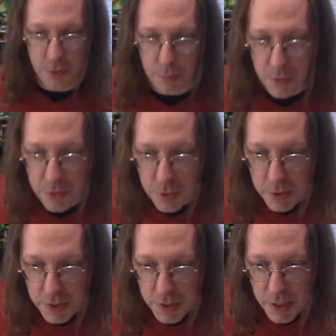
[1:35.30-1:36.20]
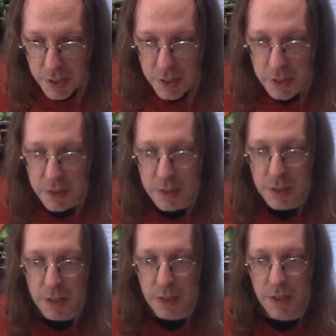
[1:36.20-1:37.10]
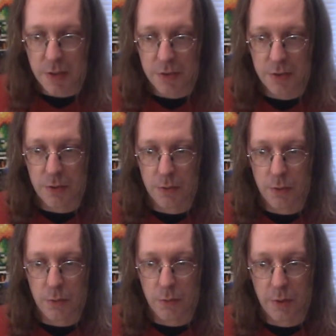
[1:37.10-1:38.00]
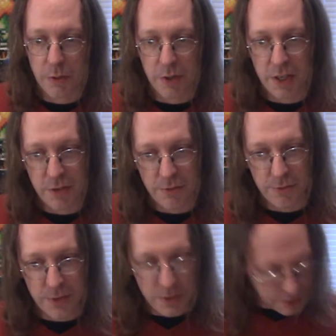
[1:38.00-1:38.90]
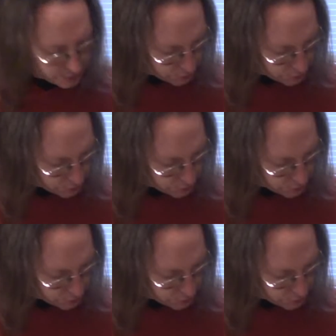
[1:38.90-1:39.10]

are both 39, and so we are reading Fielding